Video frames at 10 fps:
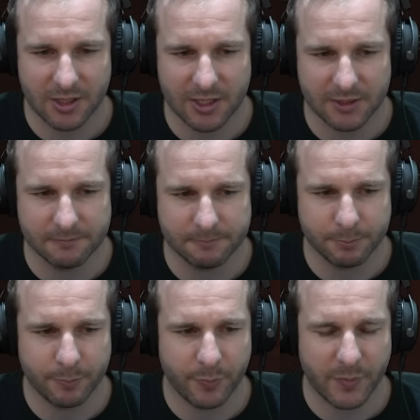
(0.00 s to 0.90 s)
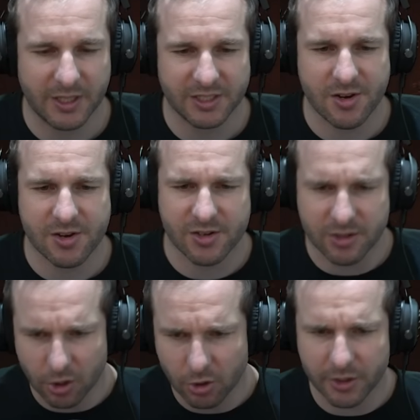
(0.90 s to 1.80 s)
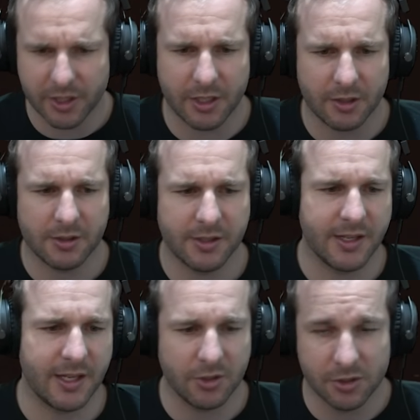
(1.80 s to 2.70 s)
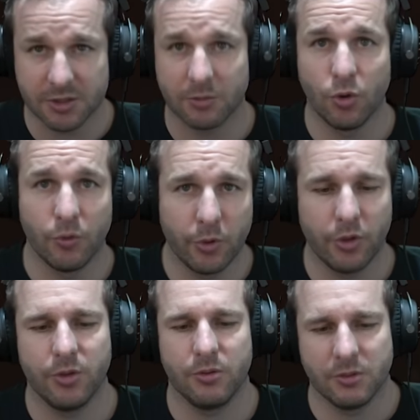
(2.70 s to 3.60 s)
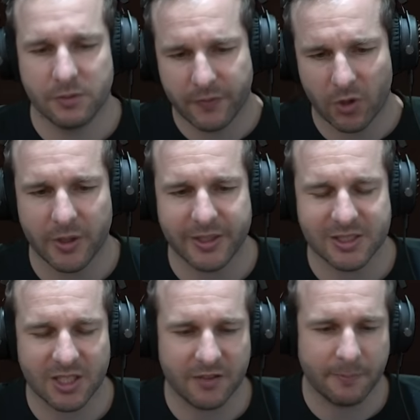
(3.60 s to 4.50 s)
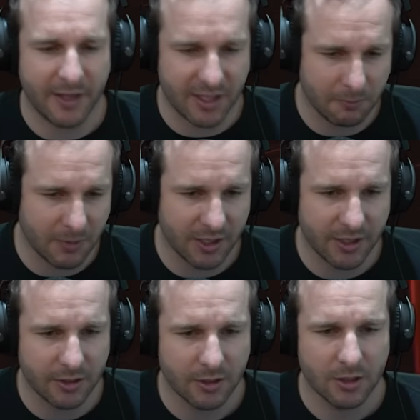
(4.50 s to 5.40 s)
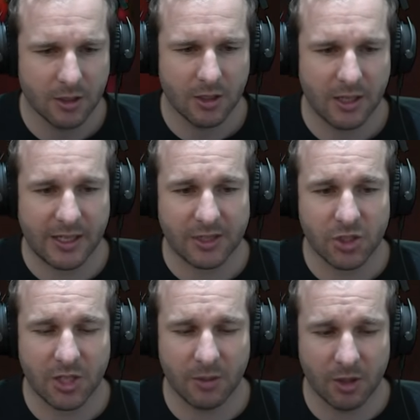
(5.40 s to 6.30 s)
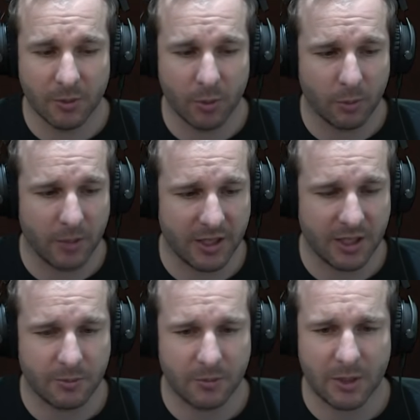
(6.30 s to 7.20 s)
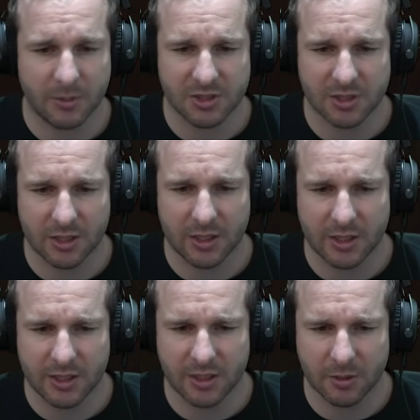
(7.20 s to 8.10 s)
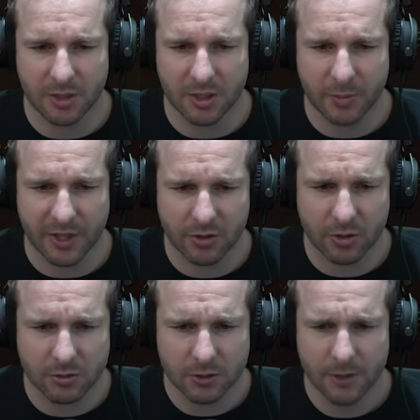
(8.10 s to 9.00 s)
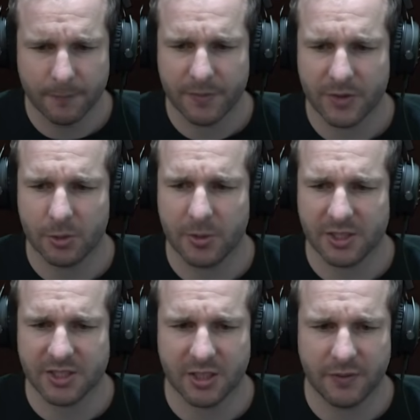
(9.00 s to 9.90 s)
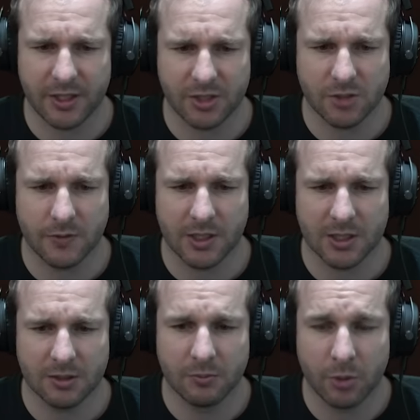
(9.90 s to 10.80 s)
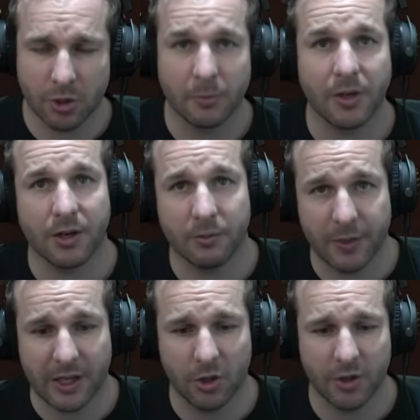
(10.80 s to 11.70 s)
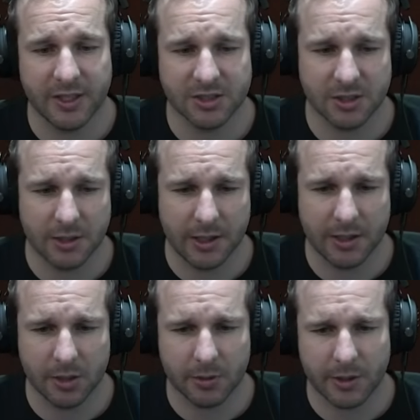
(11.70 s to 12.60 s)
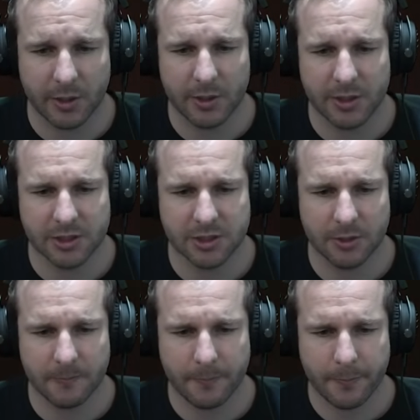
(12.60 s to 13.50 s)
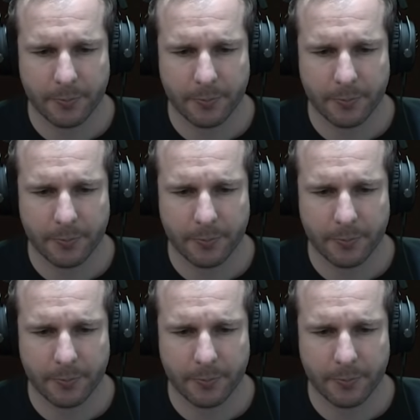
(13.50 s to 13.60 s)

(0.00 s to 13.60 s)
And just slowly getting used to movement, finding stuff, making money. And as you get a little bit more money up your in your bankroll, you'll be able to take advantage of putting on better loadouts and going that way. So